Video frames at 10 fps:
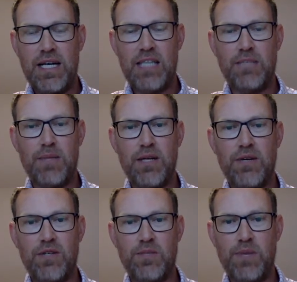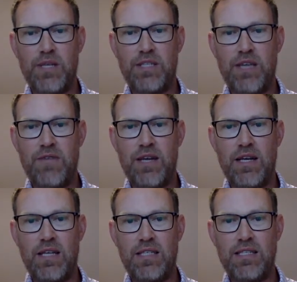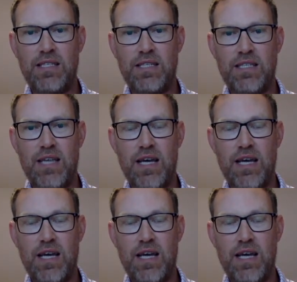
It's a political speech given in 1968.